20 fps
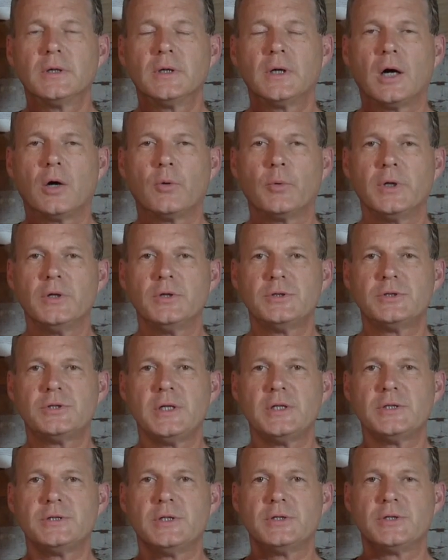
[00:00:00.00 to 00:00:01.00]
how we use
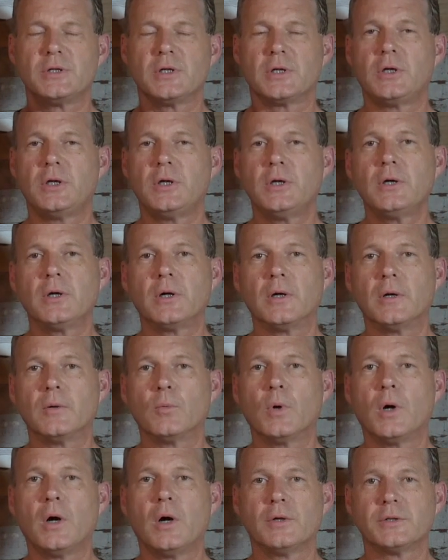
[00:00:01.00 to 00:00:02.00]
these to secure
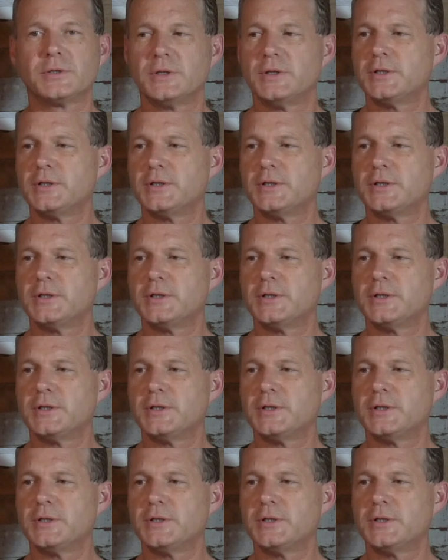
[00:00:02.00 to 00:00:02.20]
walls